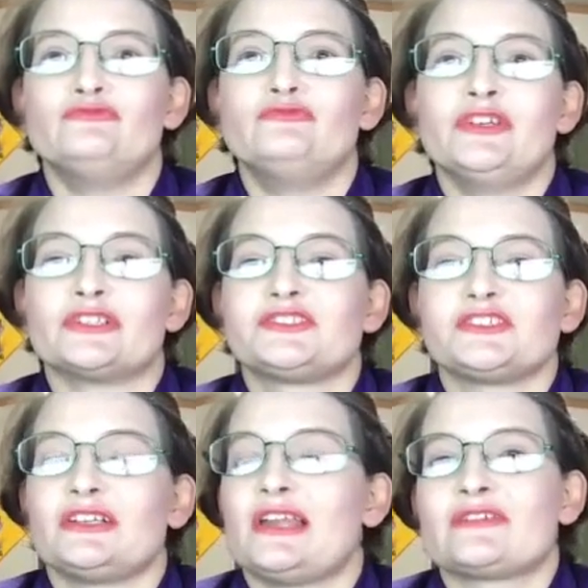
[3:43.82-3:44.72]
there's
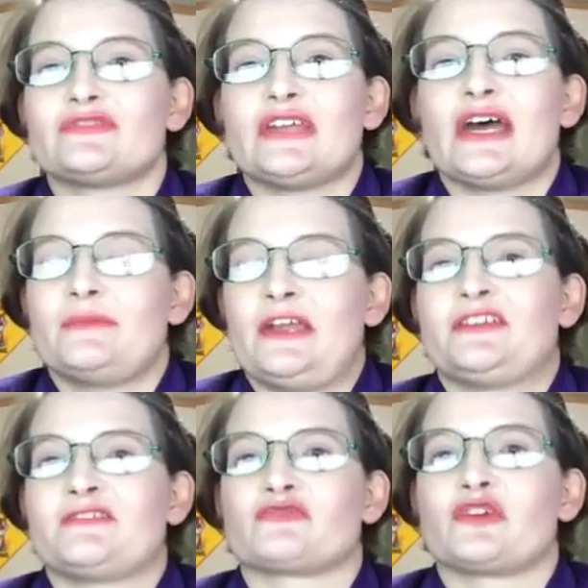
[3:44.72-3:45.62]
a lot of
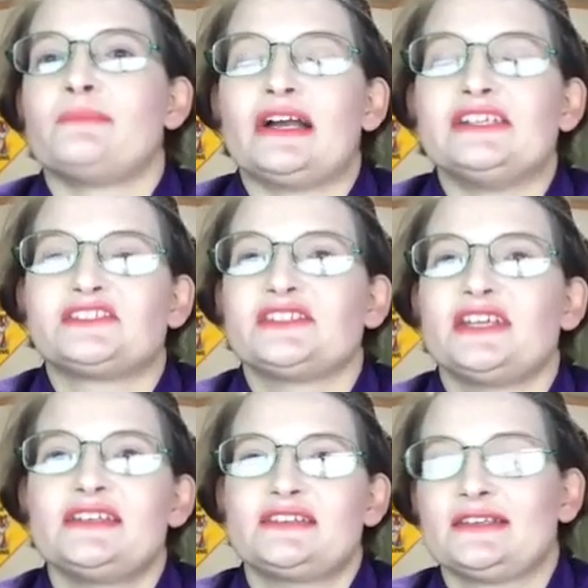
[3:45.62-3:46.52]
databases run by
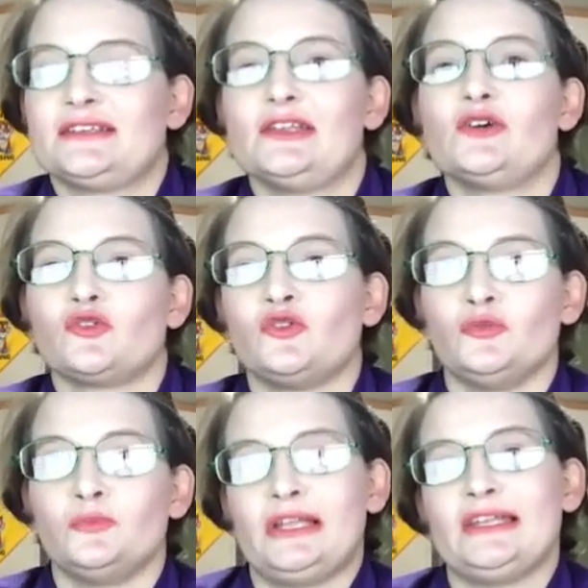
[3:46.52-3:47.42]
state and
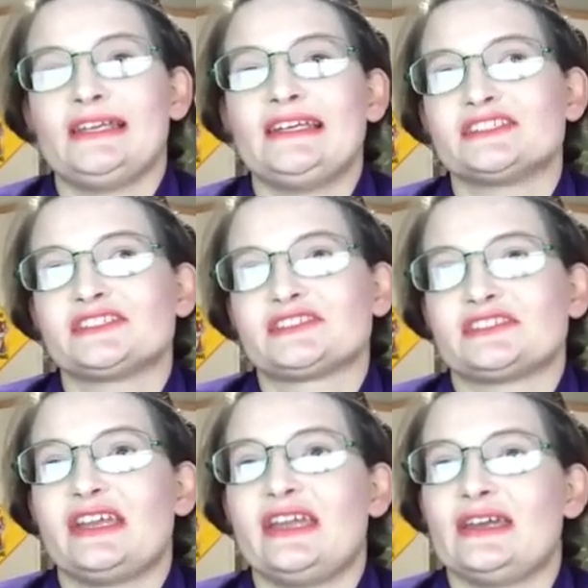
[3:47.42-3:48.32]
local police,
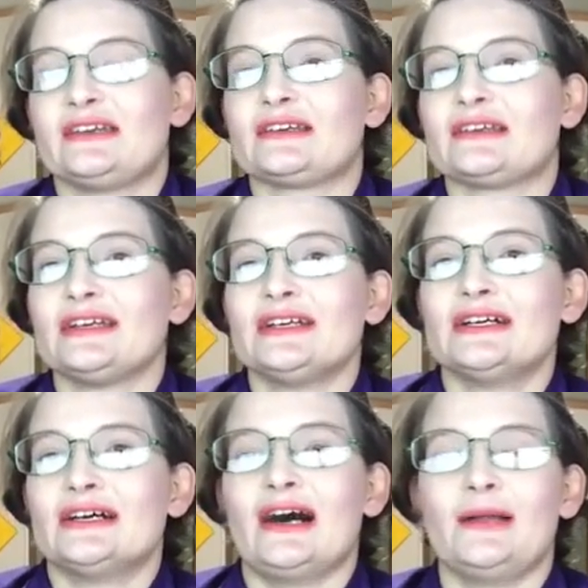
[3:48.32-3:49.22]
and
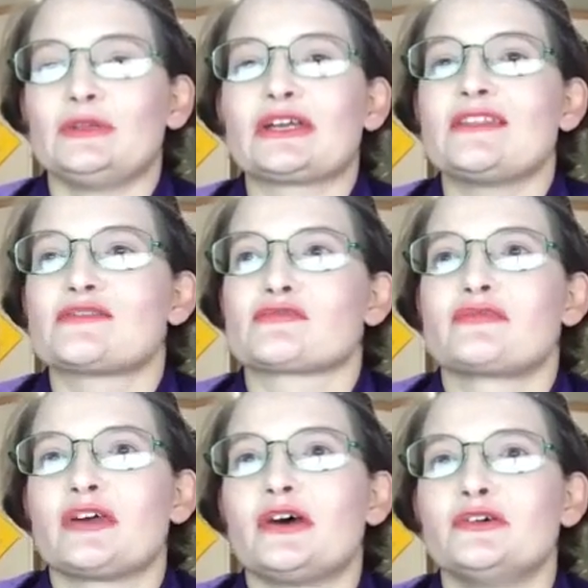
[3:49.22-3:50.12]
I'm looking
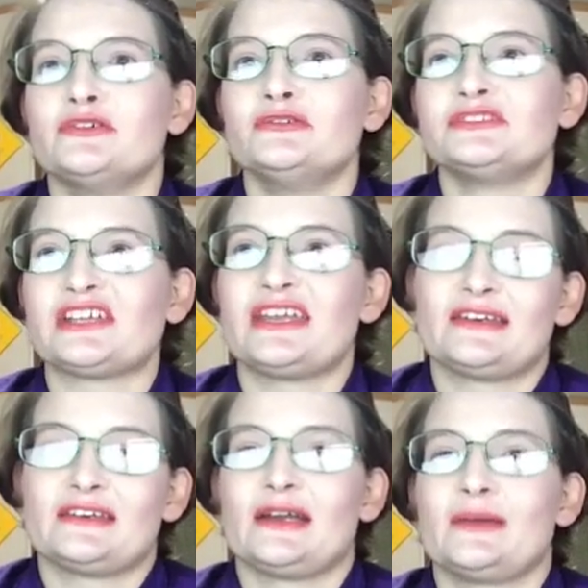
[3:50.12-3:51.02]
through those,
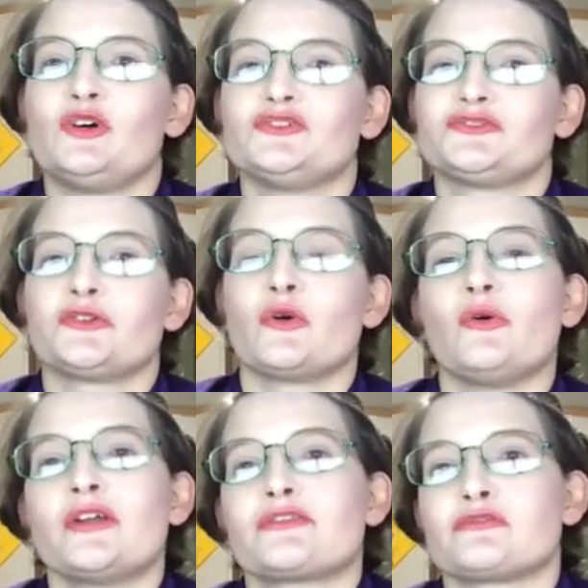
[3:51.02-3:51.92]
and I'm also
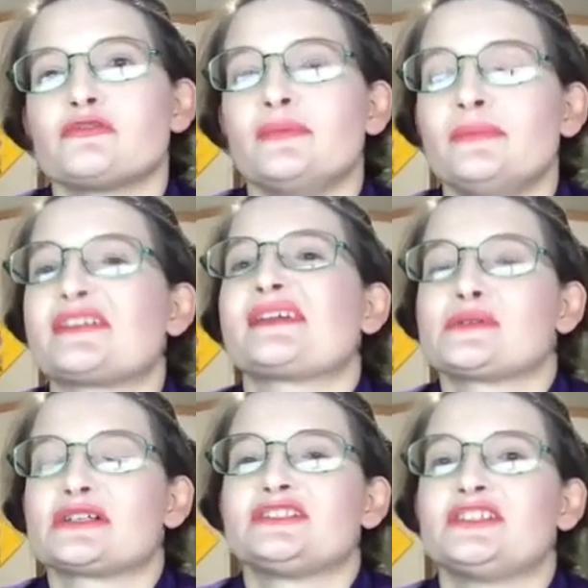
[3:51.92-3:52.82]
going through the missing
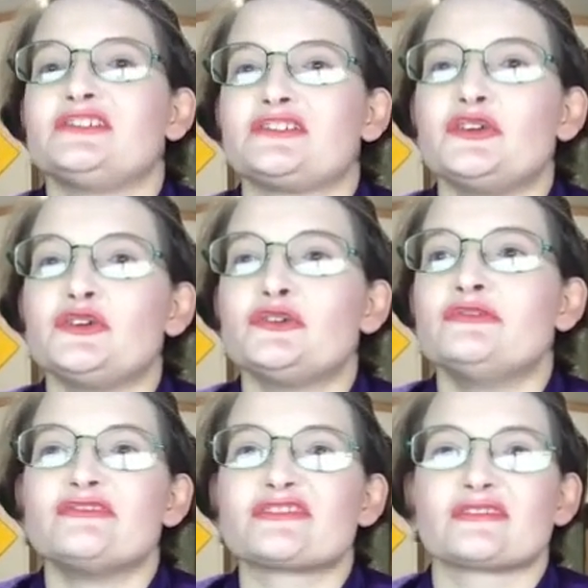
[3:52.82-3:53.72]
persons
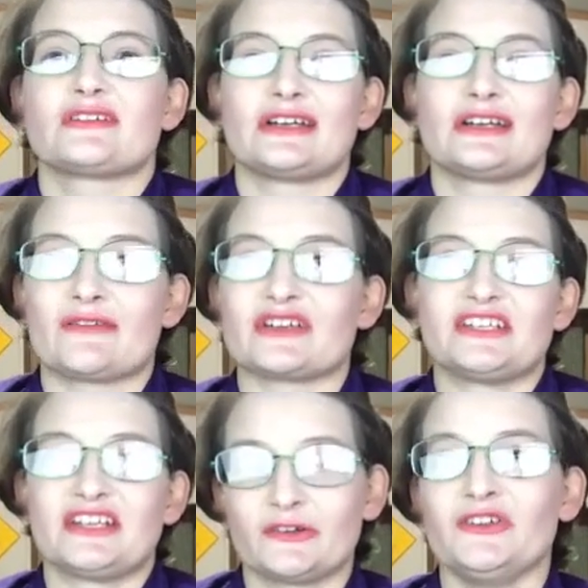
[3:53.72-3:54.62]
news every
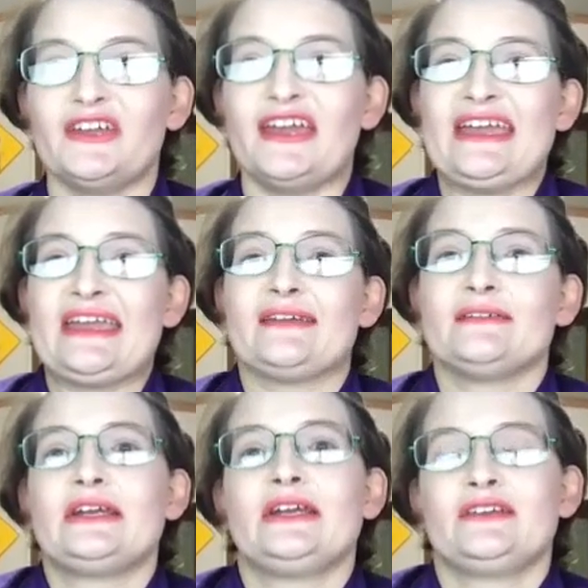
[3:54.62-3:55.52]
single day
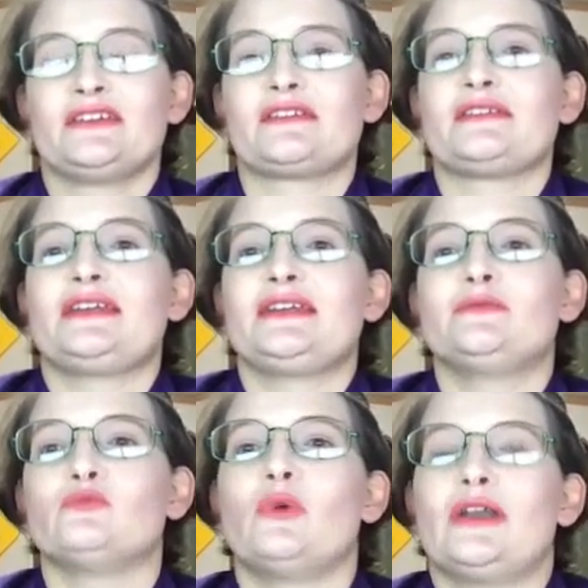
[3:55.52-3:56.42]
to see
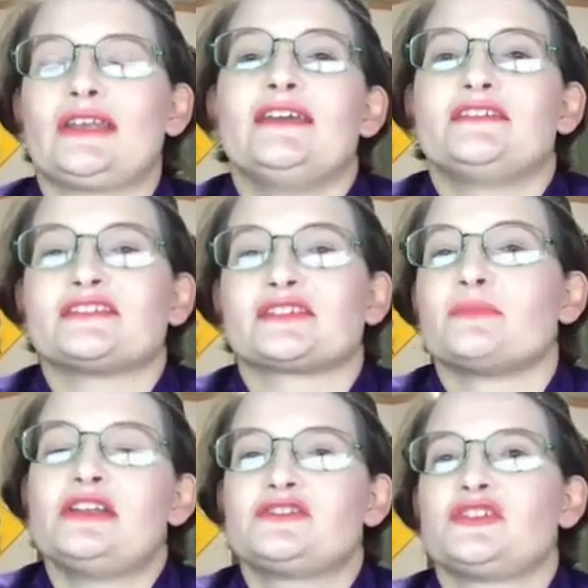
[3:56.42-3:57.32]
what cases are
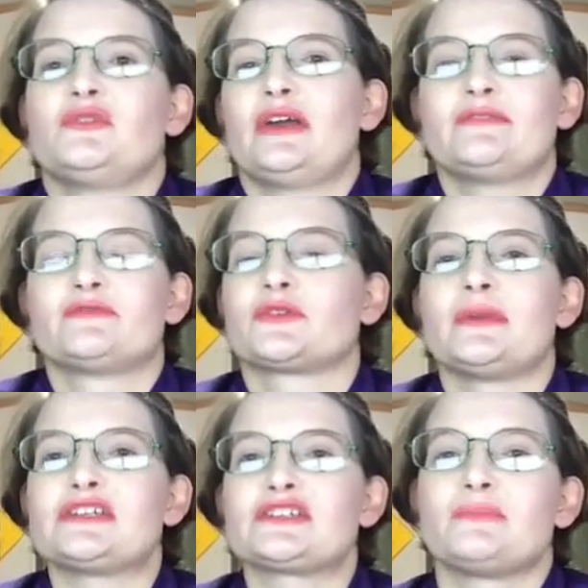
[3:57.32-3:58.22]
mentioned and what
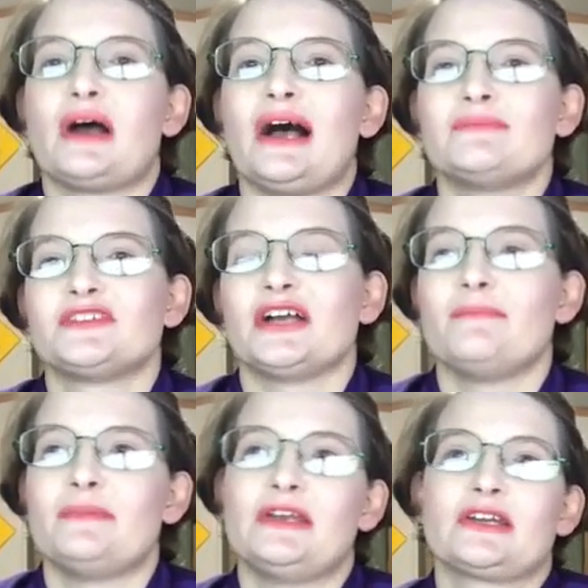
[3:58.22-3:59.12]
information pops
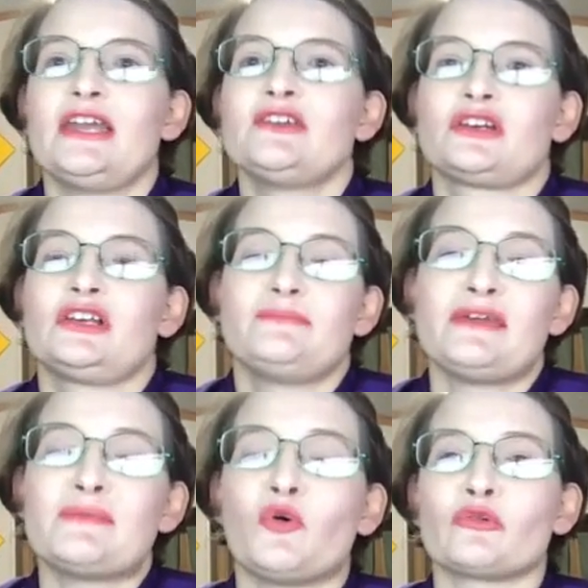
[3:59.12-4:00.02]
up. And occasionally
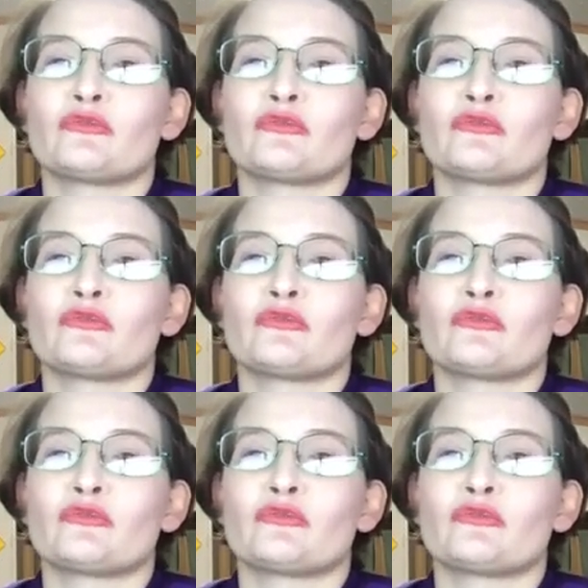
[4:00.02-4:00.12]
people will